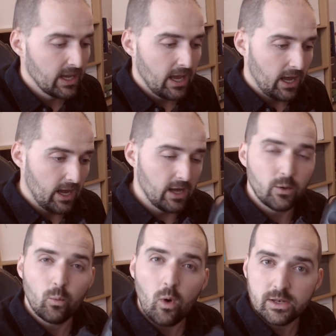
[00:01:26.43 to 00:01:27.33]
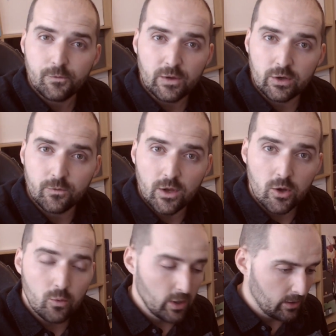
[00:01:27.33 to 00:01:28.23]
the wider field of
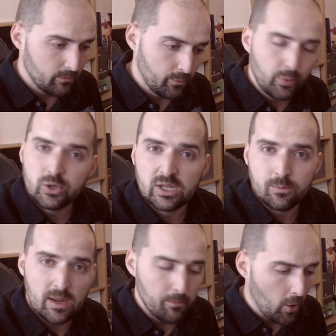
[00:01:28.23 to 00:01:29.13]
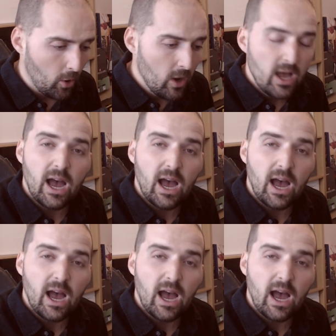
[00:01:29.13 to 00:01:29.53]
view pushes me in more,